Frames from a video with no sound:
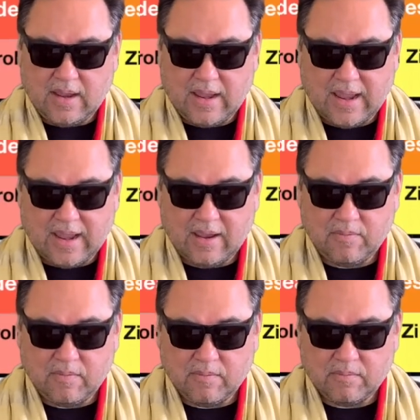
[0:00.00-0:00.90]
And
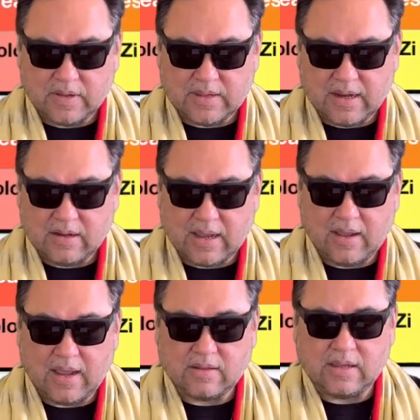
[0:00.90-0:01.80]
but then
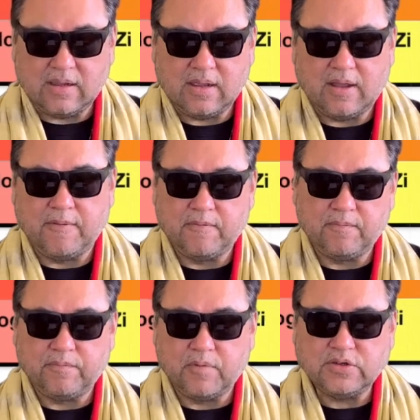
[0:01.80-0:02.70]
uh, at the uh,
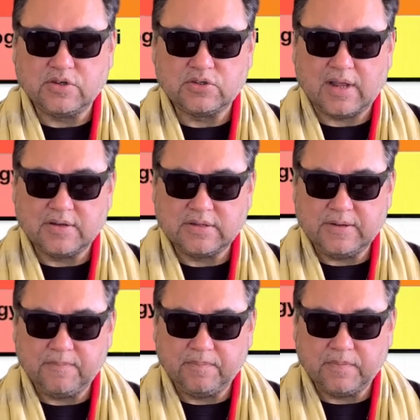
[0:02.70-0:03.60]
Western astrology,
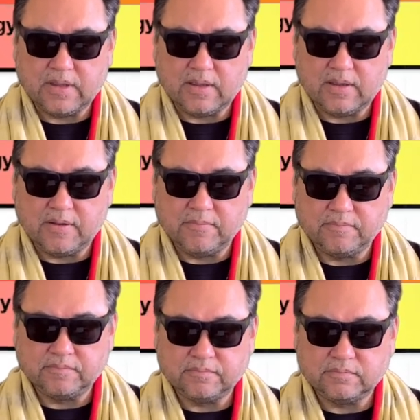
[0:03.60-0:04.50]
the
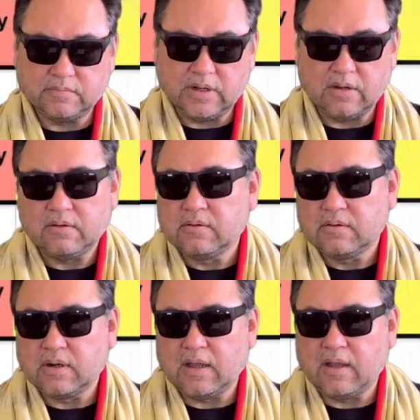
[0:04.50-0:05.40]
you know
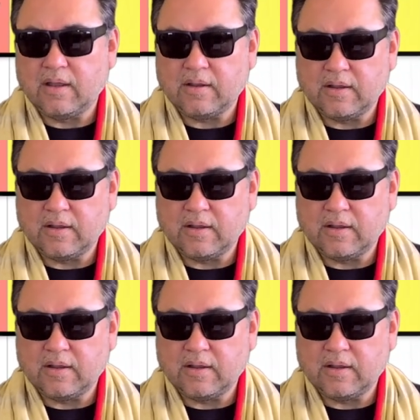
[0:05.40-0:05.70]
uh,